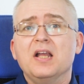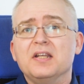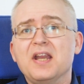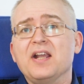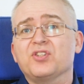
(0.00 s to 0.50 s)

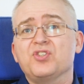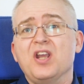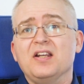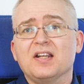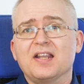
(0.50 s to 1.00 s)

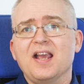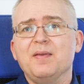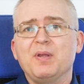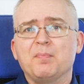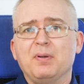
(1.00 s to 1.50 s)
next-gen
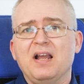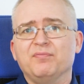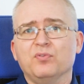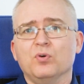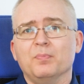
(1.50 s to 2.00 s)
gaming
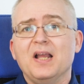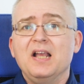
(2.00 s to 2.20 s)
platform.